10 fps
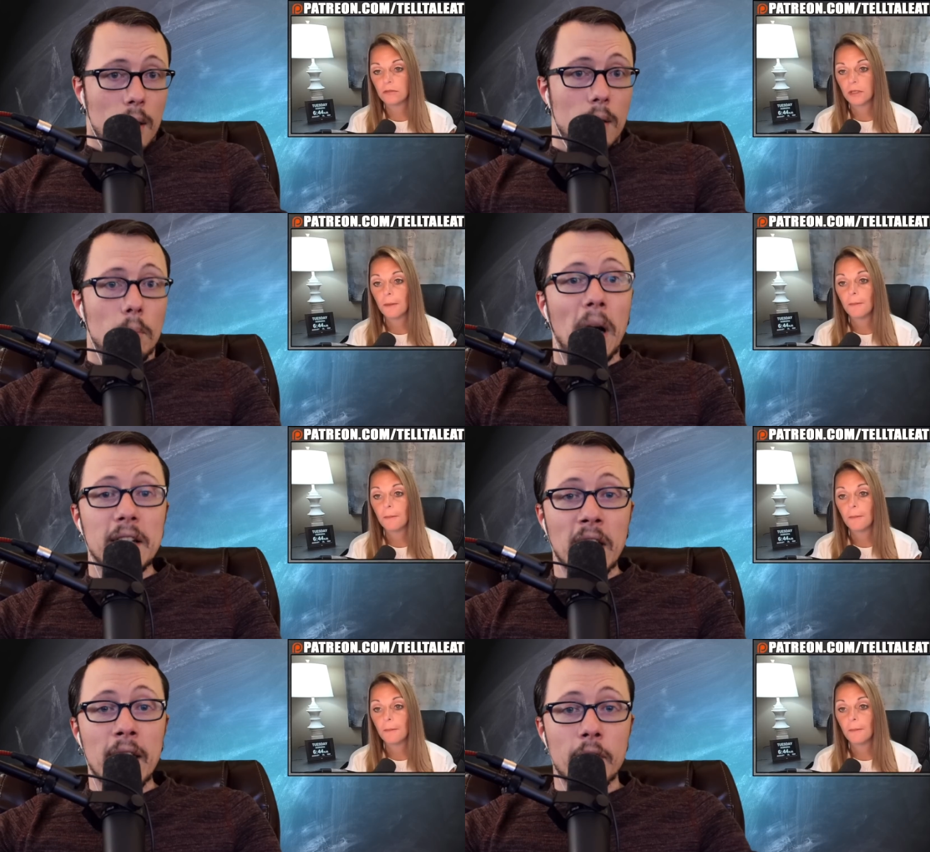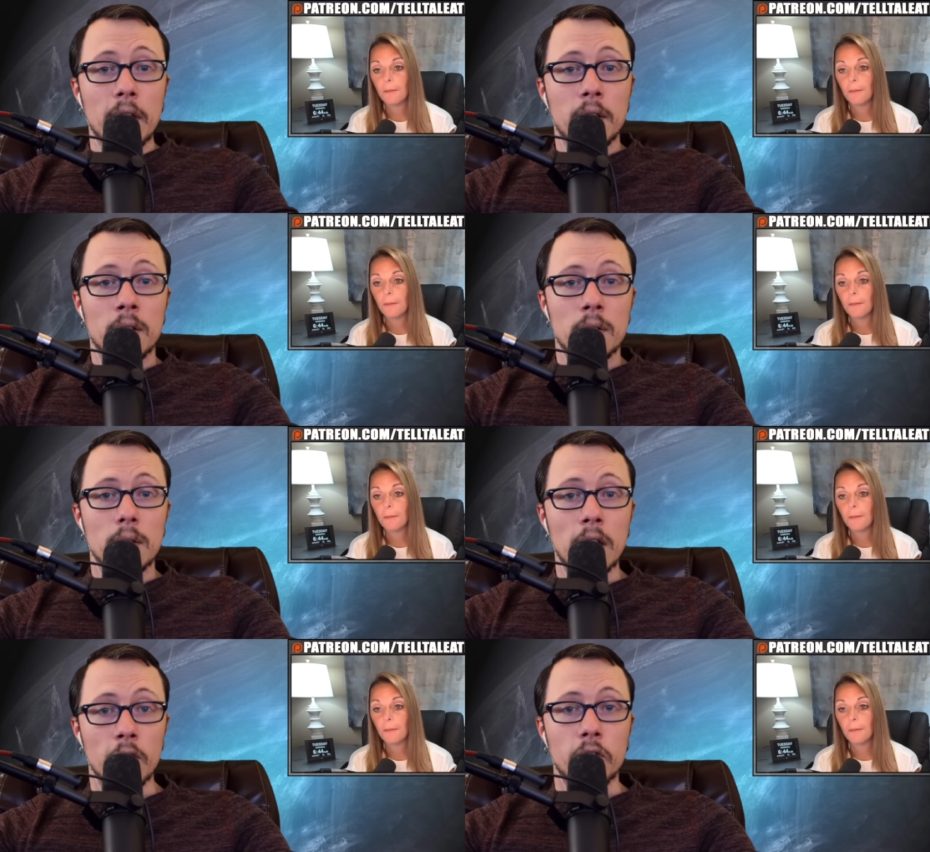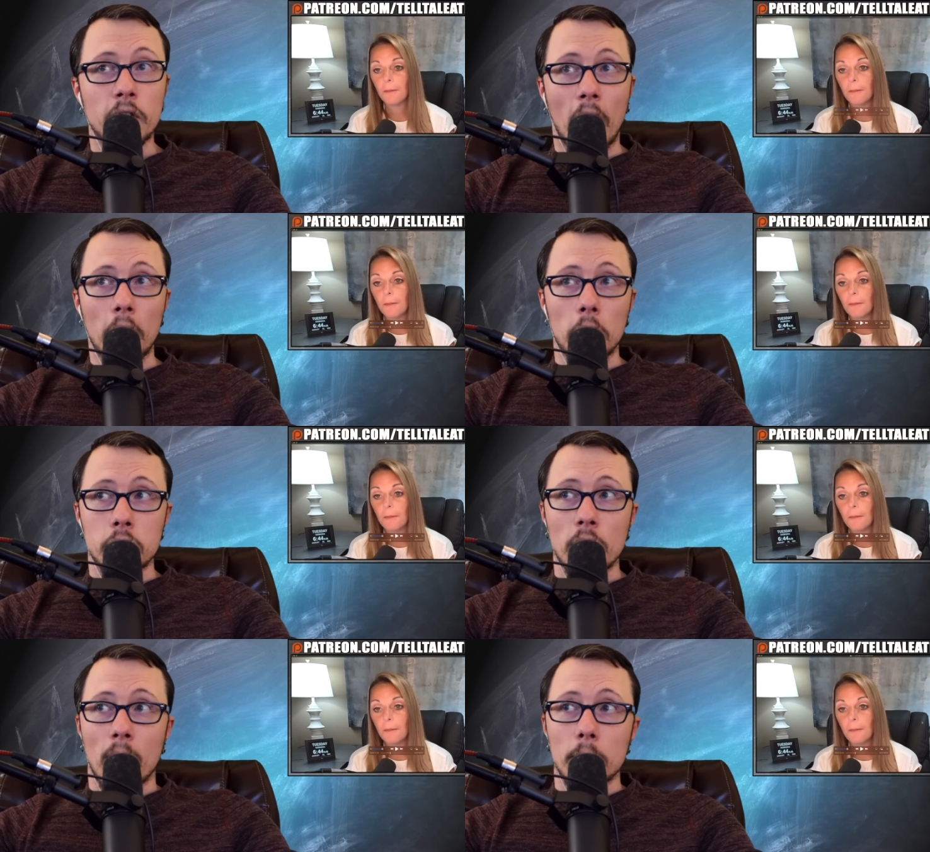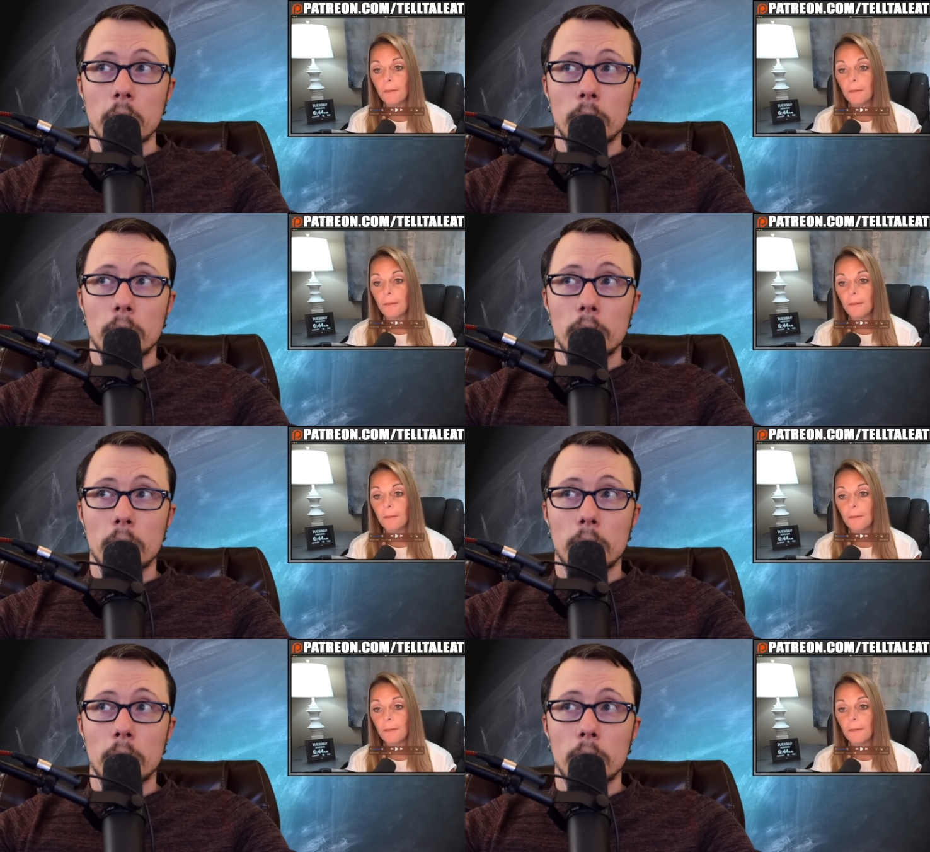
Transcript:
Speaker 1: My David, is Donald Trump.